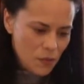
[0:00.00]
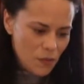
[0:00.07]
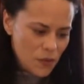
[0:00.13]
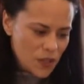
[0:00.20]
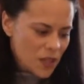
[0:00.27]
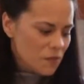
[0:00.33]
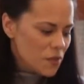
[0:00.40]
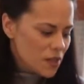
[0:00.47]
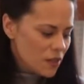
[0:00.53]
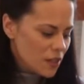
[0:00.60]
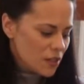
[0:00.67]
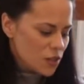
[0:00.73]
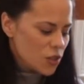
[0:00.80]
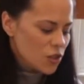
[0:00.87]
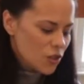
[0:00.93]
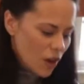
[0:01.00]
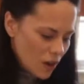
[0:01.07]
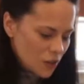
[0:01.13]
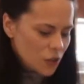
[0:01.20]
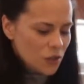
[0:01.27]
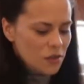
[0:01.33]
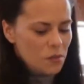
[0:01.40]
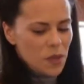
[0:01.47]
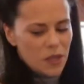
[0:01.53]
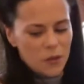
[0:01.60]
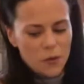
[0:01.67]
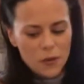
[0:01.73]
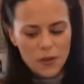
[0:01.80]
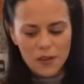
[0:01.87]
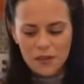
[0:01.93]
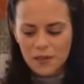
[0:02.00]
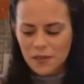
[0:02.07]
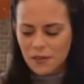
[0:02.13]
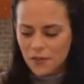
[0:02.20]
something that is staunchly Bitcoin,